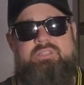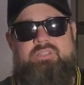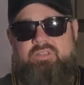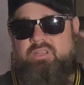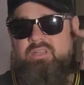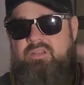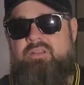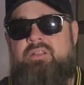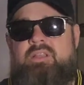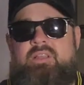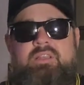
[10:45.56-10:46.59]
that's in your
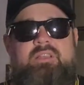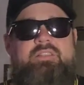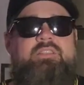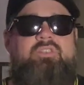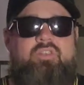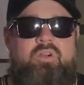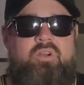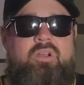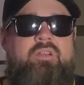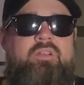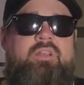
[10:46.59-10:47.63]
heart, that wants to
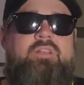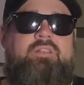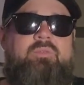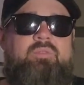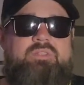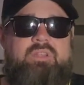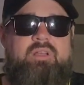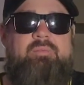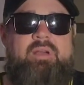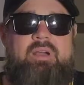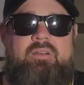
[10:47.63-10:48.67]
come out.
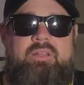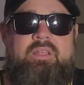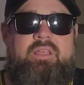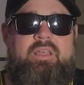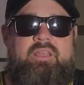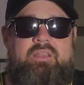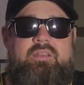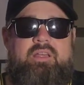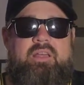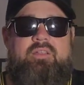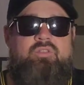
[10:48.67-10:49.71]
And you can plug into
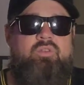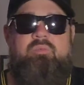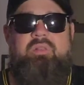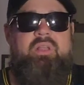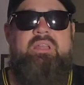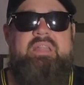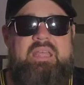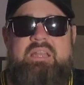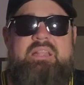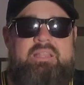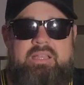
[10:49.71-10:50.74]
anything at that point.
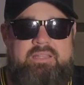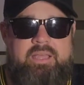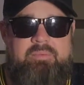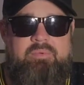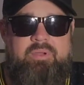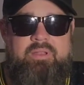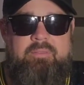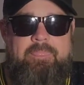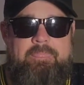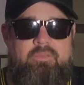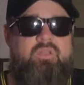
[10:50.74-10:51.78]
You can grab any
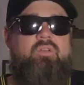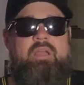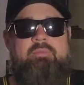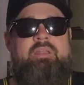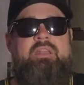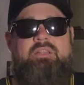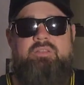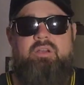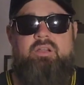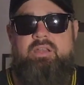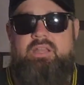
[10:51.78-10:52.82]
guitar and any amp,
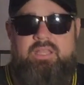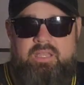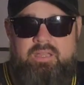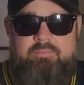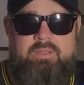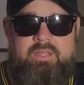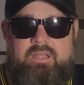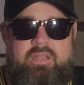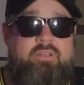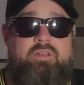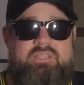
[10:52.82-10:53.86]
and they're going to sound like
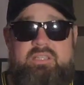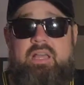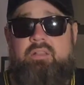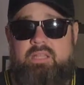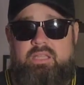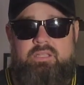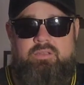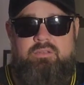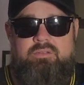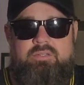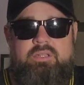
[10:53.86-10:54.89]
you. So
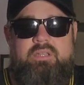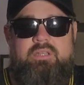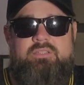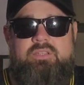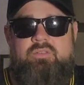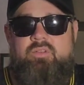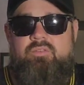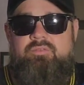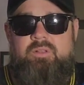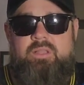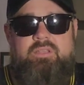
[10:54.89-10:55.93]
don't feel like you have to buy
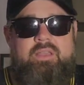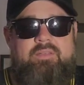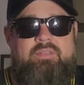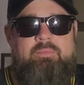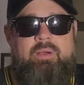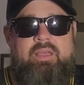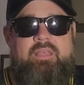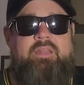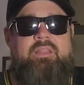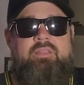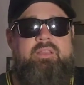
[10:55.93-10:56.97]
anything of that.
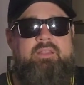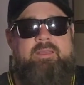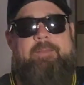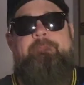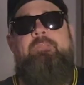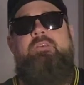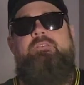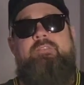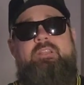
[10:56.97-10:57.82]
So that's the truth